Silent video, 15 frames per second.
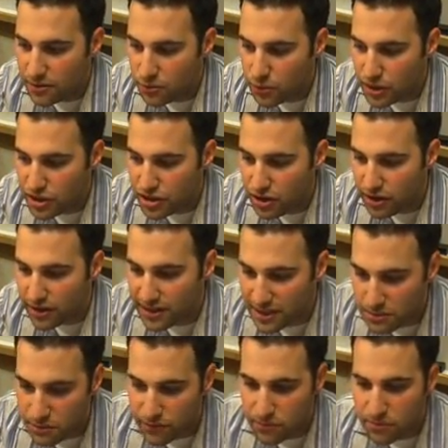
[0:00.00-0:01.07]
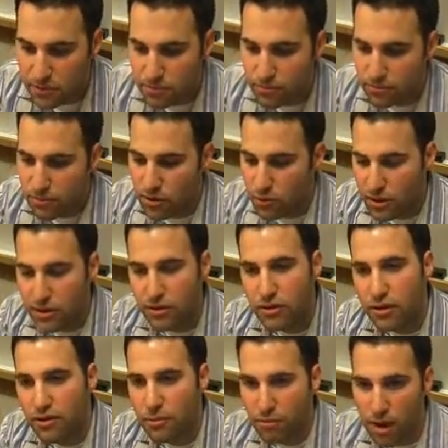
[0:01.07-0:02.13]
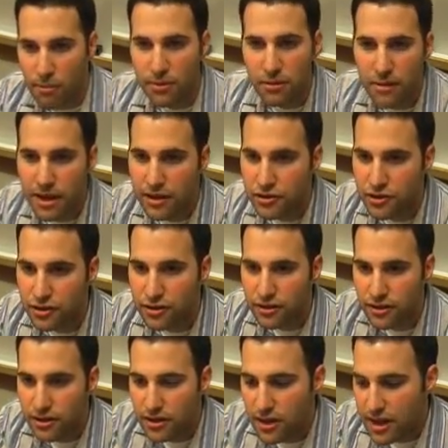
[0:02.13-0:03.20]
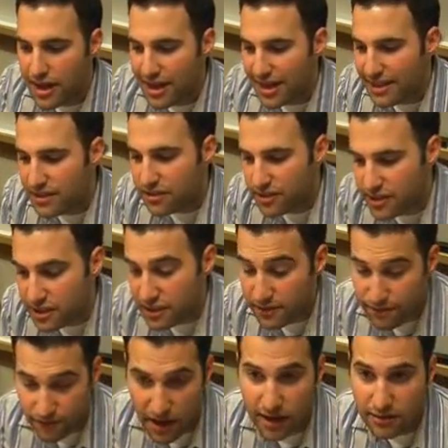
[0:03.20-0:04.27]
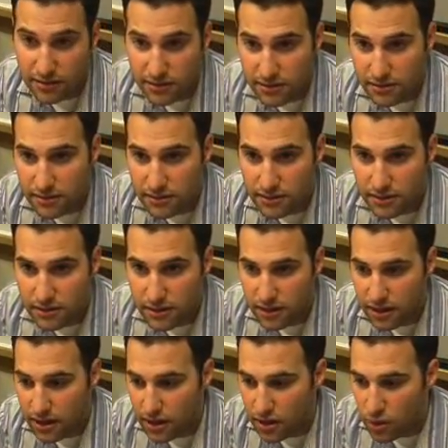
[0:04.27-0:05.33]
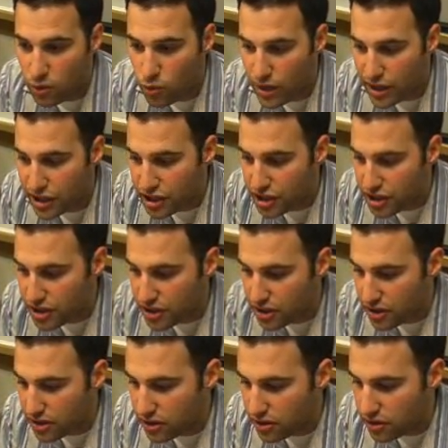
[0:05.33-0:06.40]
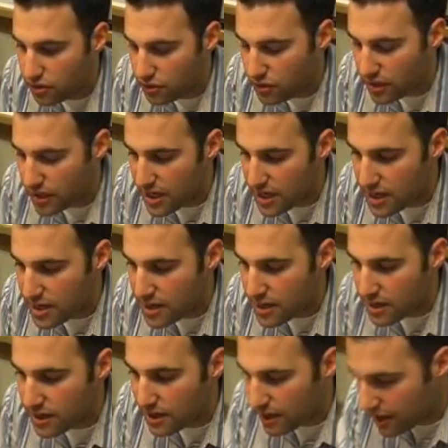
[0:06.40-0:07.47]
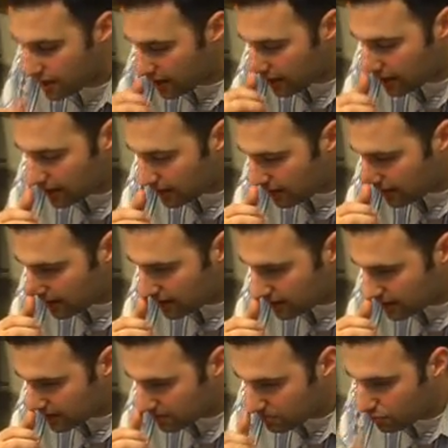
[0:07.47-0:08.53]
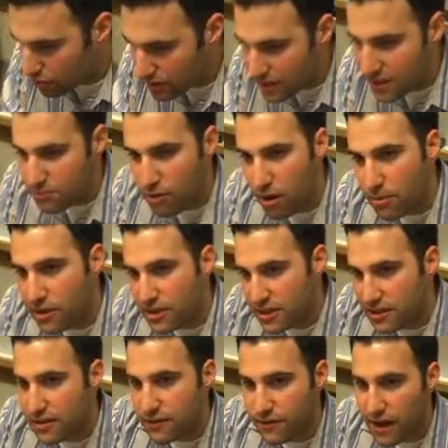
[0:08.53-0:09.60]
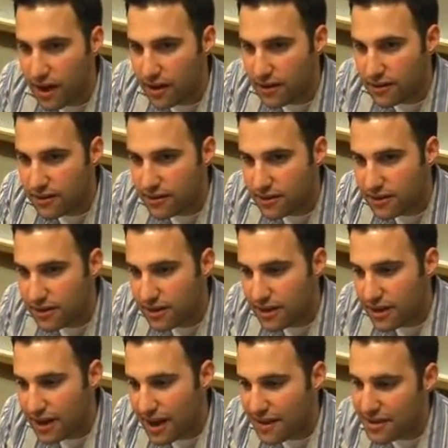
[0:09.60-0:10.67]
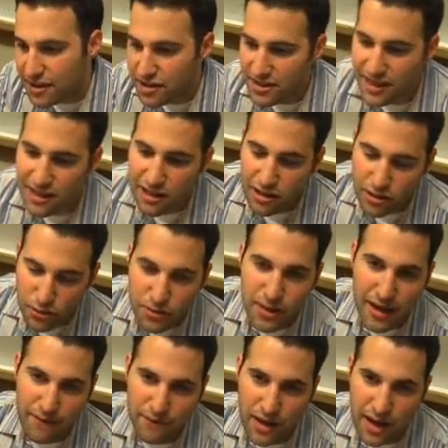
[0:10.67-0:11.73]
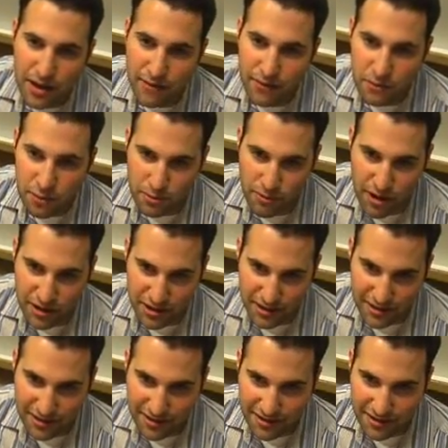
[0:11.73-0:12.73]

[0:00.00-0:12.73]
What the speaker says: which are accessible from a window called the Property Manager. And these are essentially files, which you can put these properties into the file, and then just include that file from your project.